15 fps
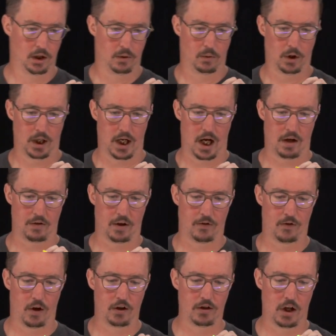We're going to have our
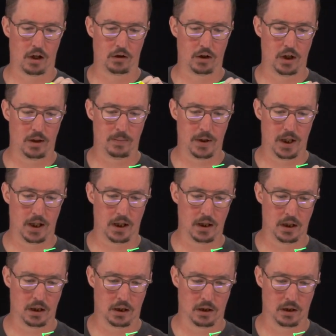fault-tolerant API.